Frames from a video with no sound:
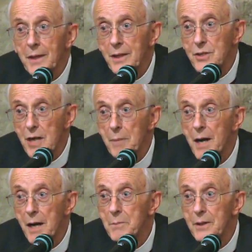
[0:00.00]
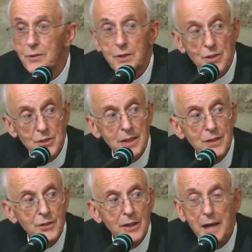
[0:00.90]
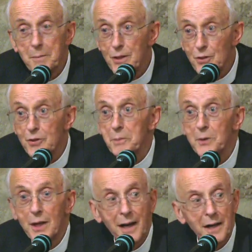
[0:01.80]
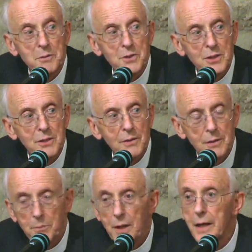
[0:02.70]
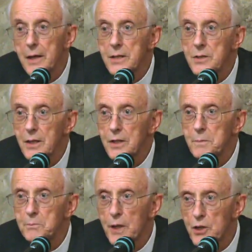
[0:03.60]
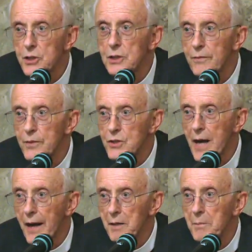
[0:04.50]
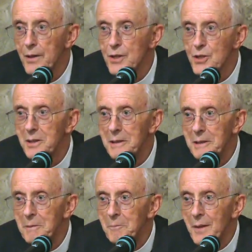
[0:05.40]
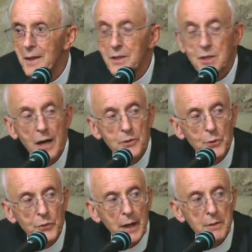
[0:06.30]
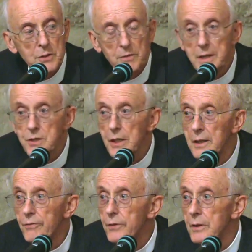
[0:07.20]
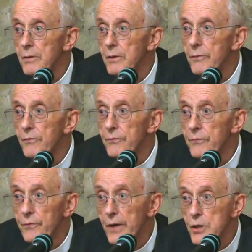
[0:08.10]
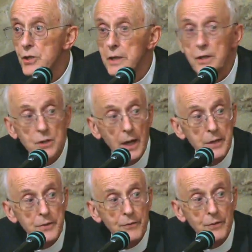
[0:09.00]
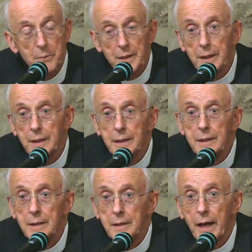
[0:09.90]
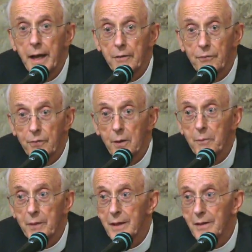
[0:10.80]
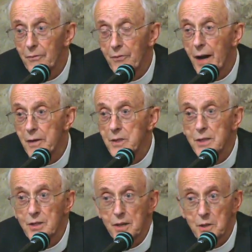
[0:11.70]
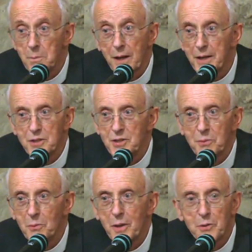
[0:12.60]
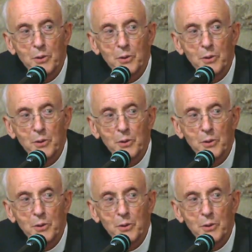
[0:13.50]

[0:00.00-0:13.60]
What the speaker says: And somehow both these things came into the prayer. Prayer is expression of the sacraments. So I thought that was a very significant, fresh insight for me, and found in such a place where you